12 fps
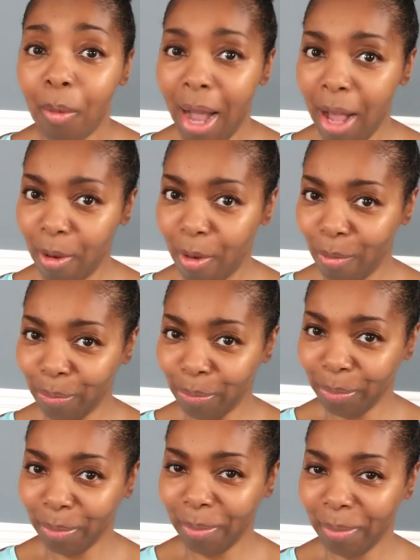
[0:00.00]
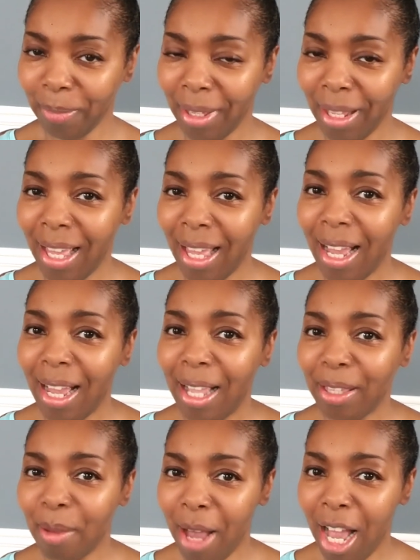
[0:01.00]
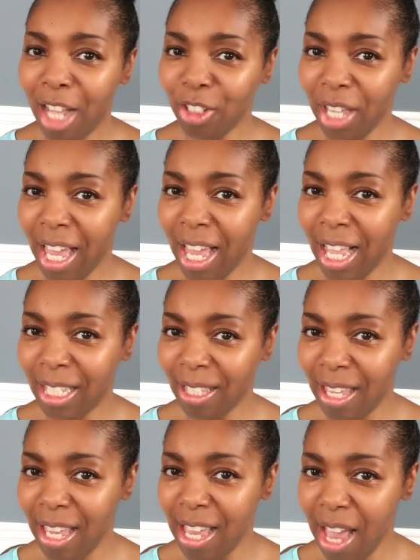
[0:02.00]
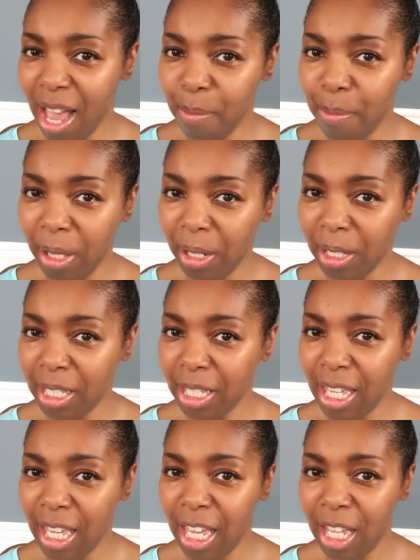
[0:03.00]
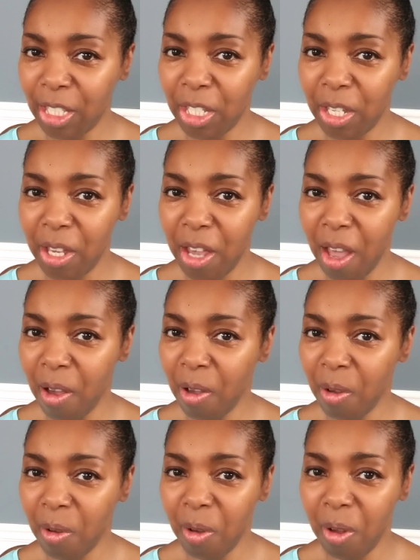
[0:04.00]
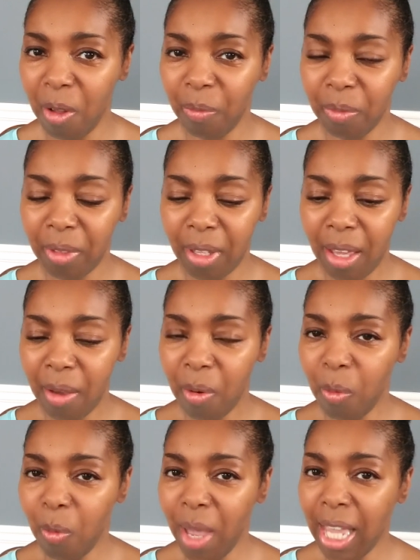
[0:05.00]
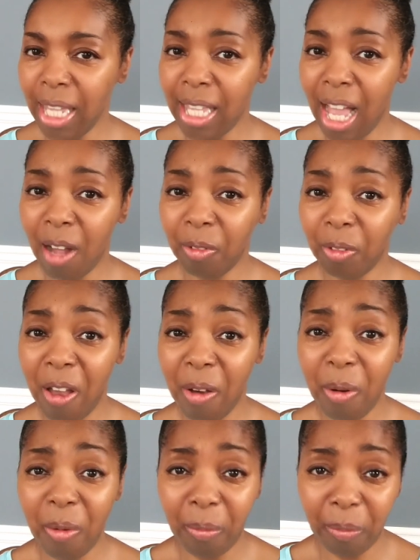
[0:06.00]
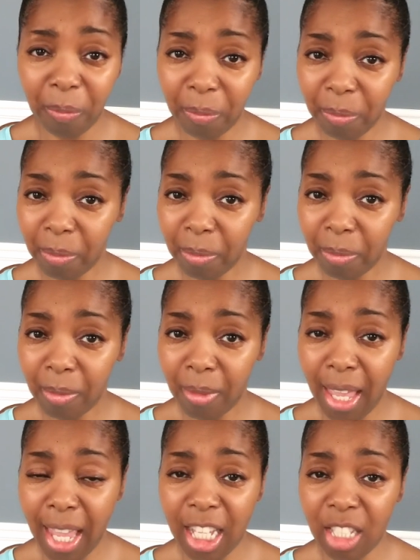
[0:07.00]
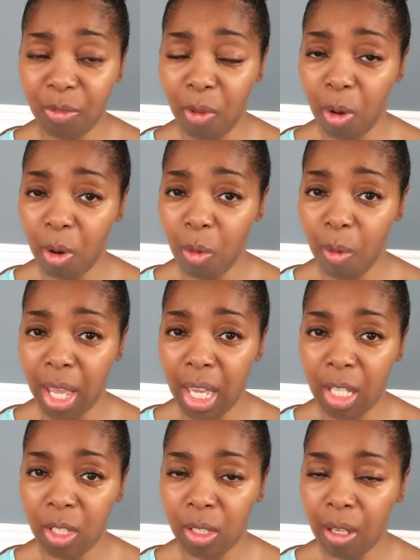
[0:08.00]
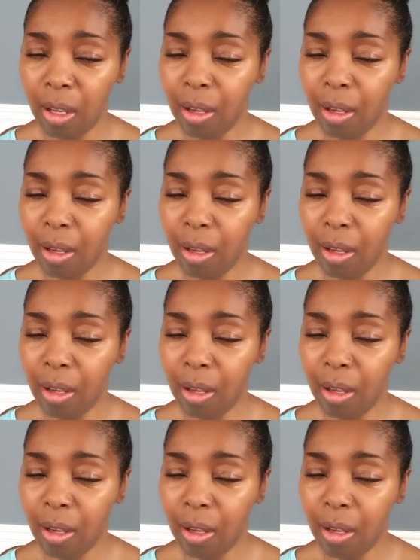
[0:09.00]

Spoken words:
Wow. Dimash has the ability to go way down low in his vocal range,